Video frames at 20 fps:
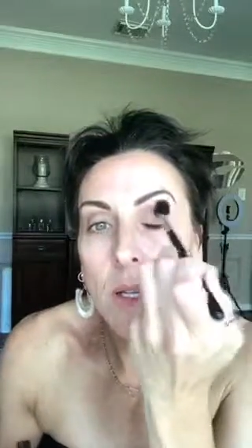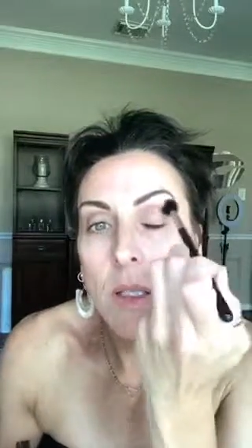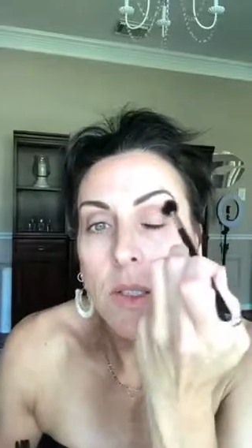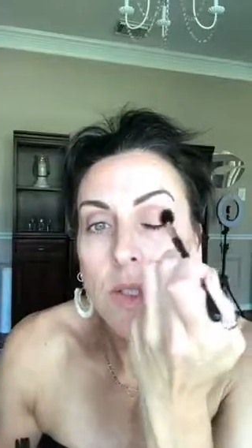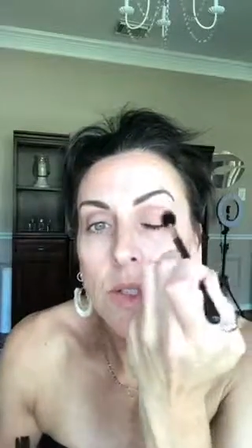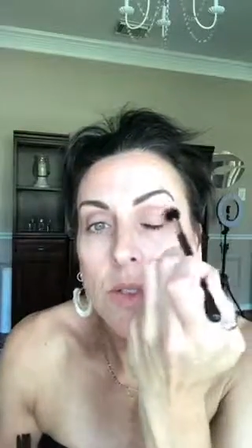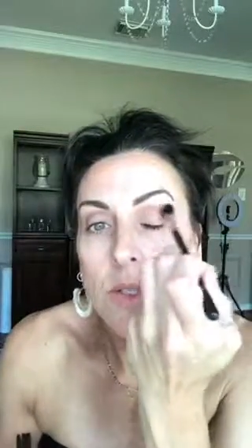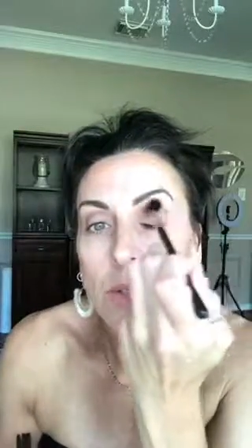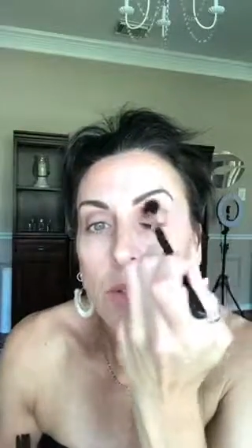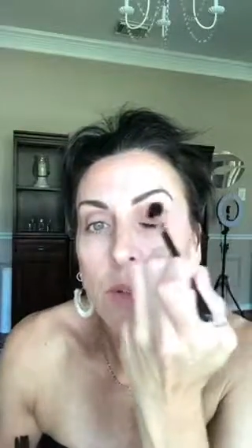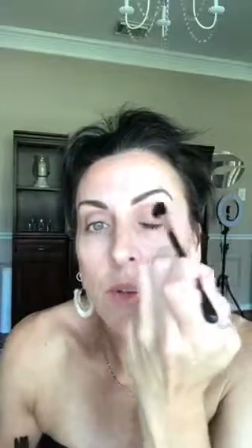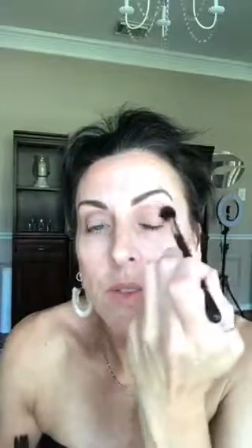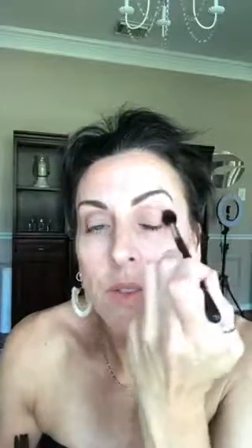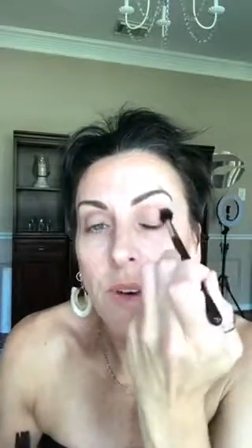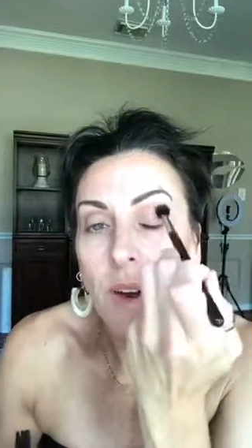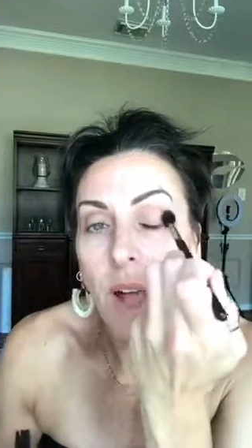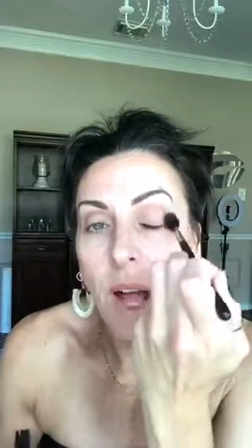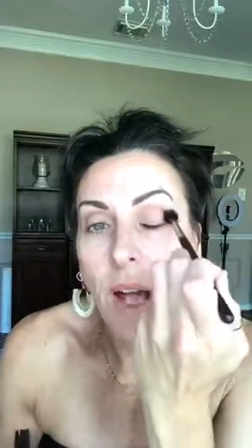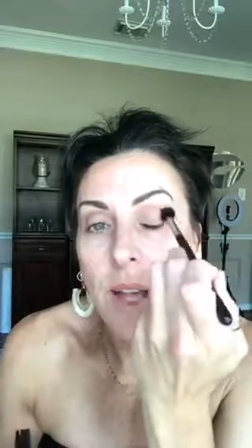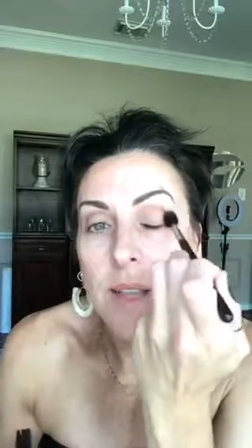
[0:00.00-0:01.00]
I'll do two
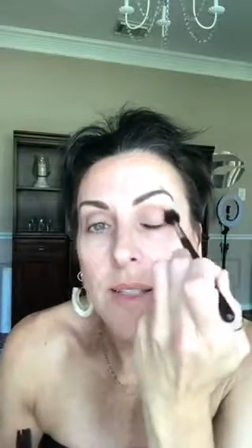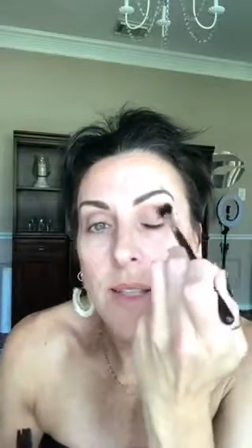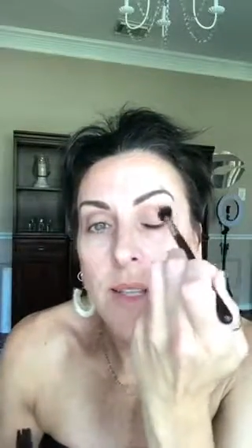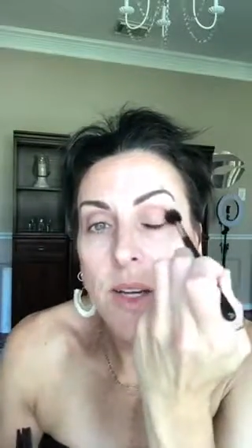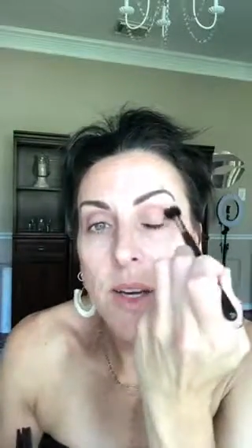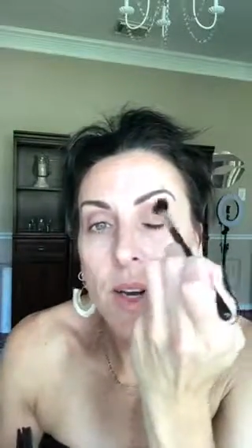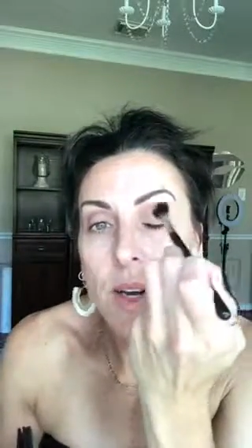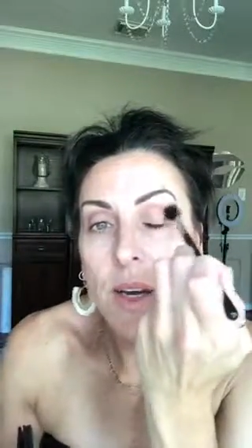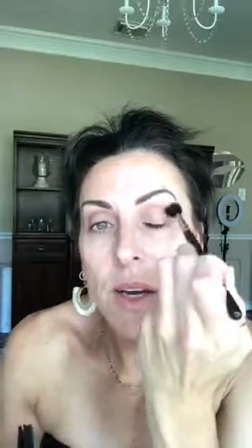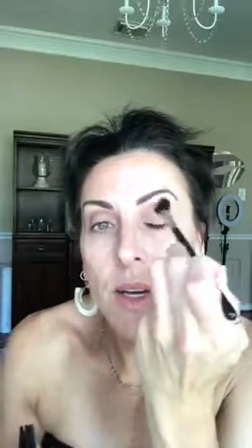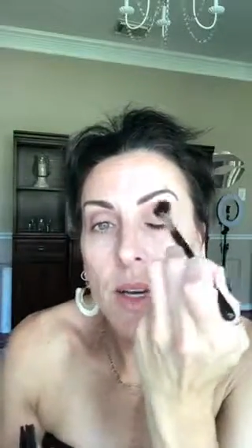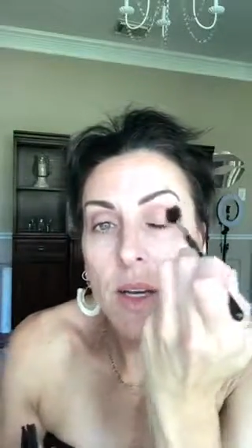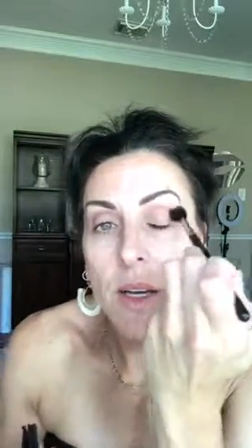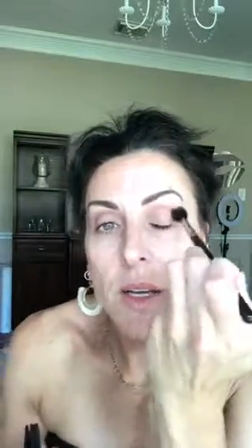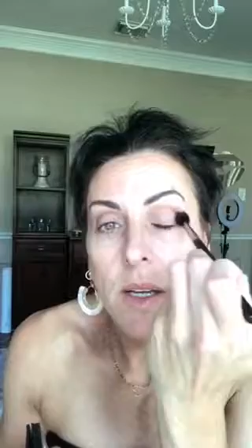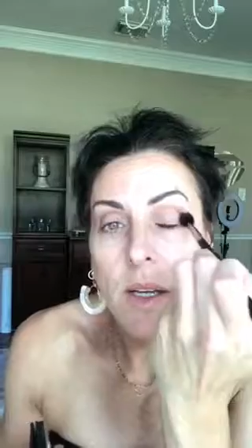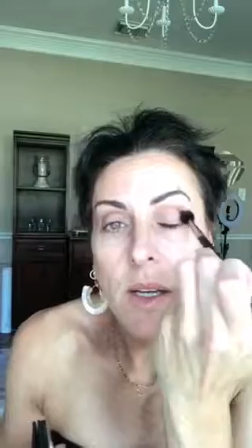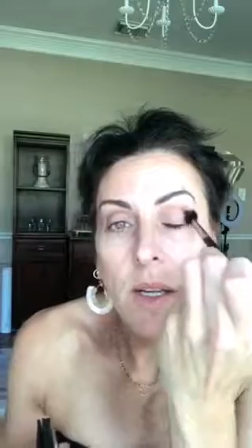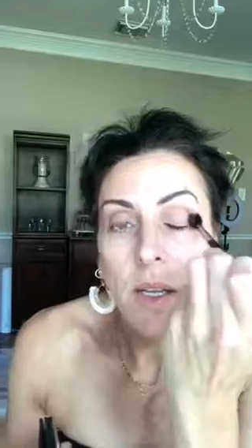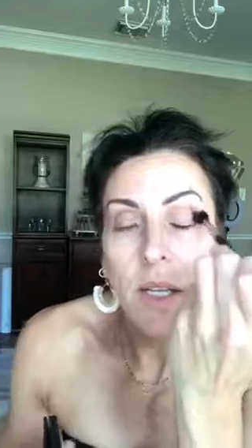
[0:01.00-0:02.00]
different eyes here.
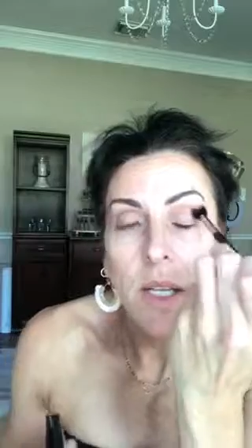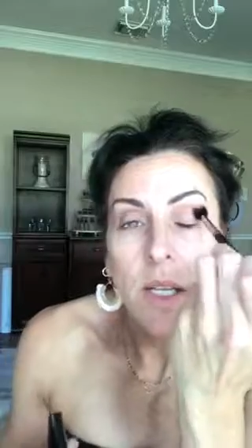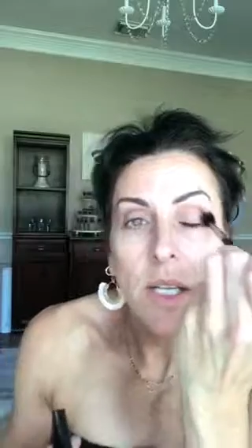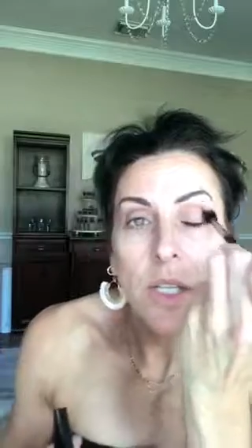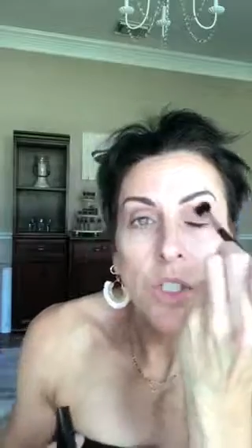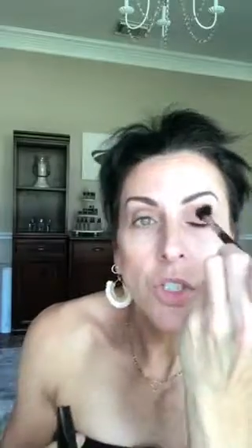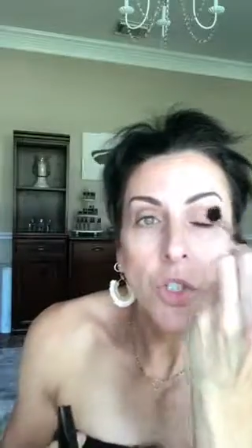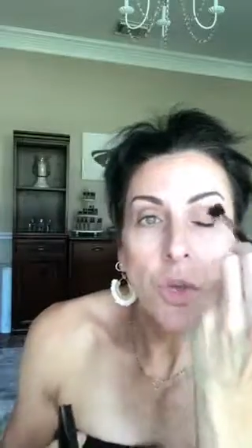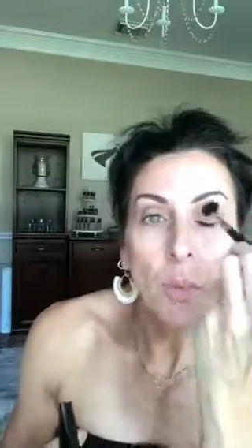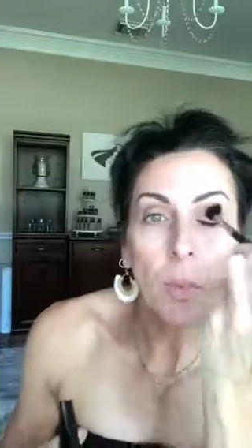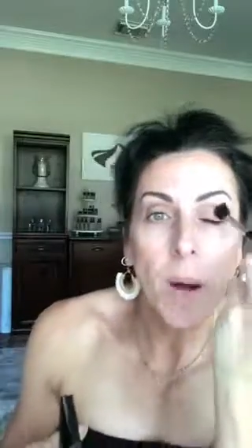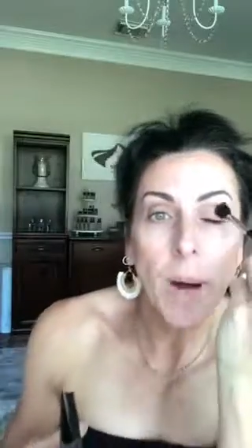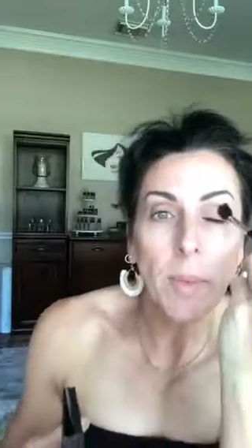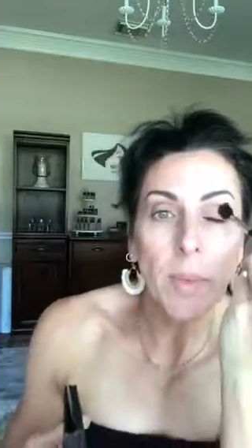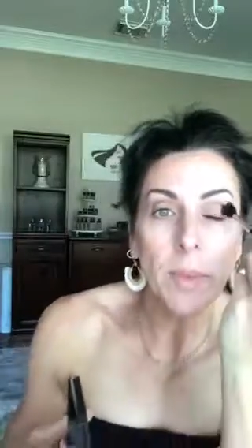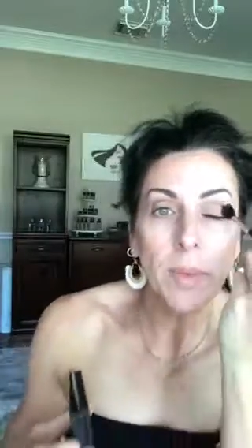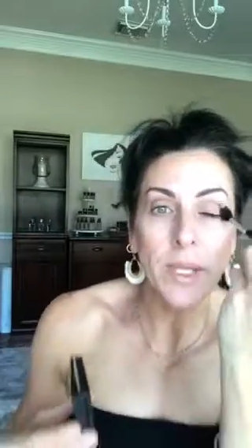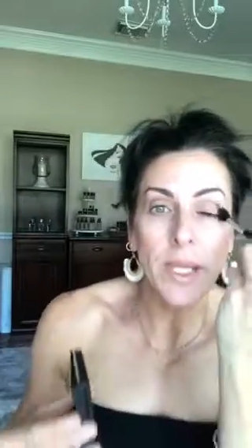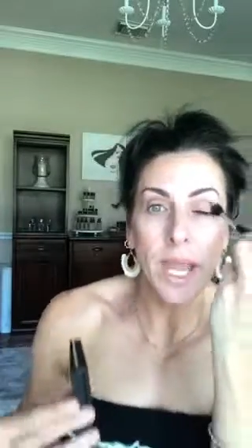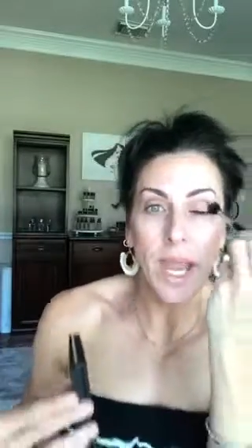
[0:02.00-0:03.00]
So you
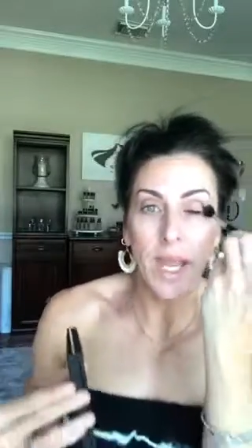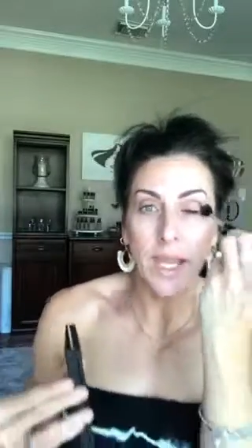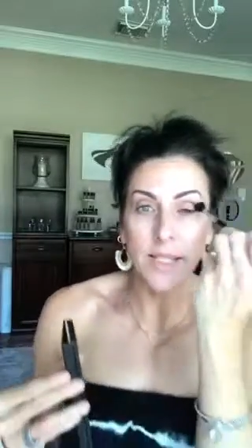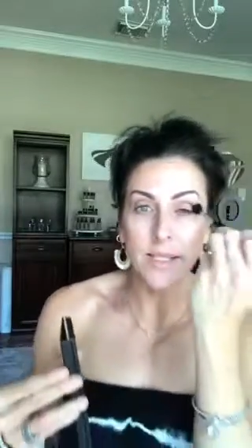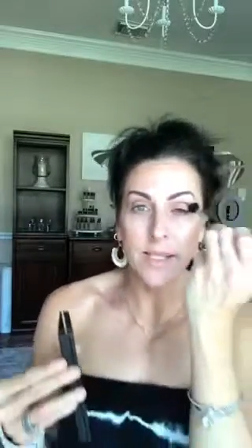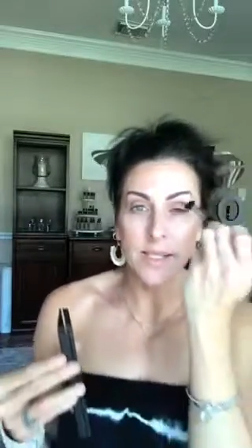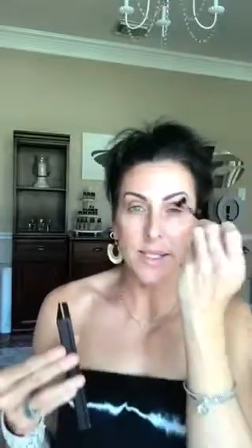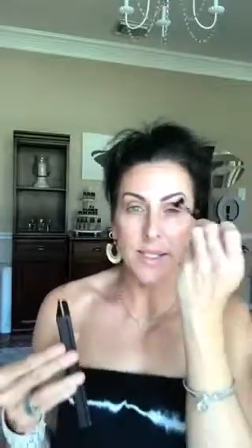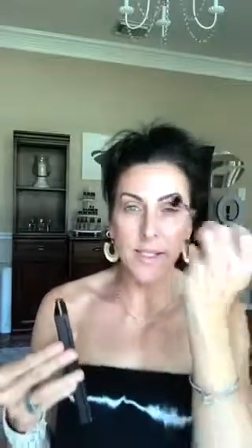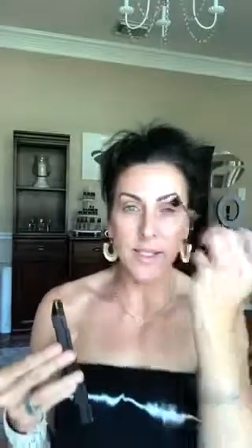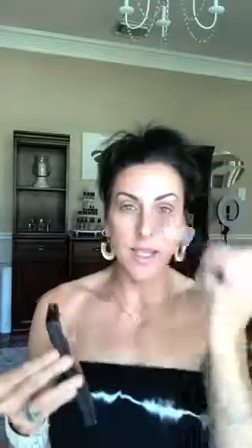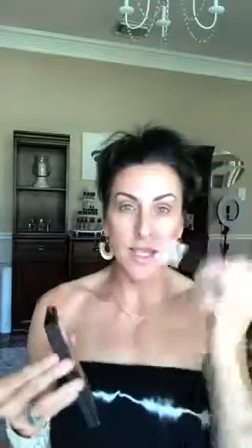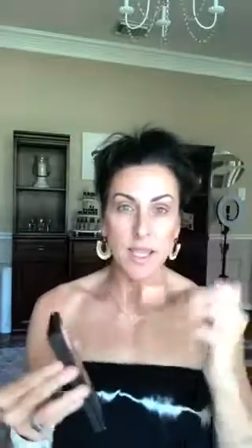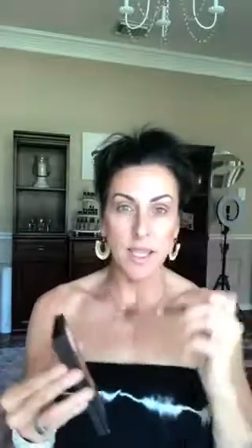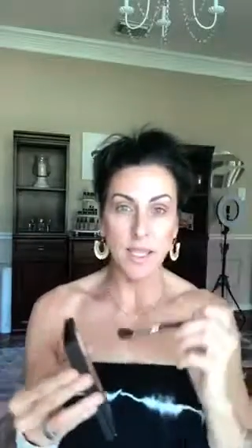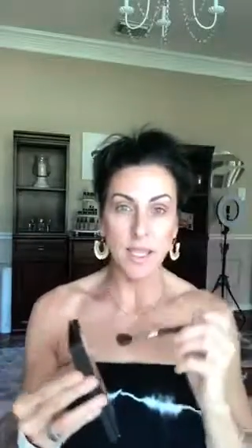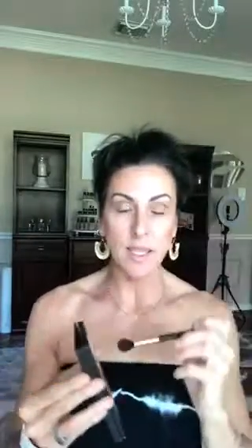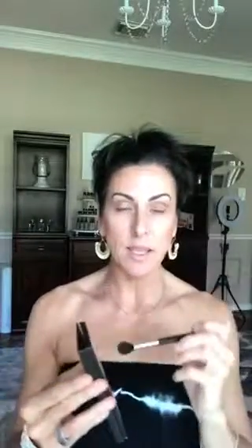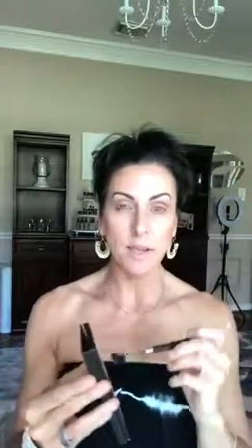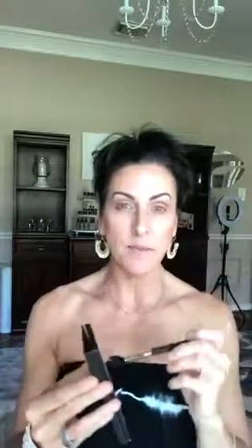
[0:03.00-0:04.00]
probably can't
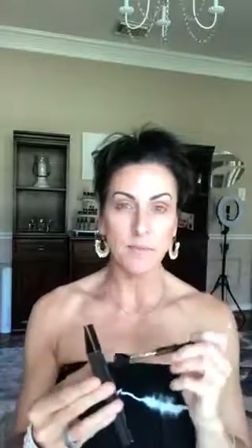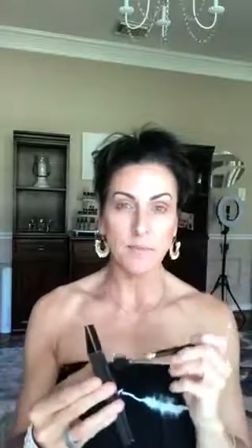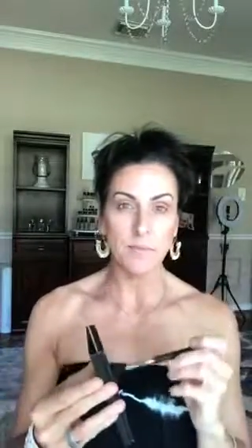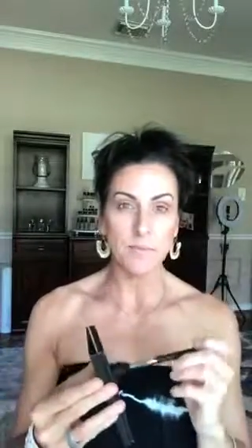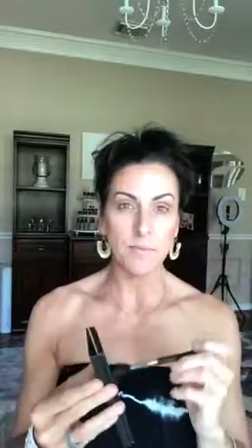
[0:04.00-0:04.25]
see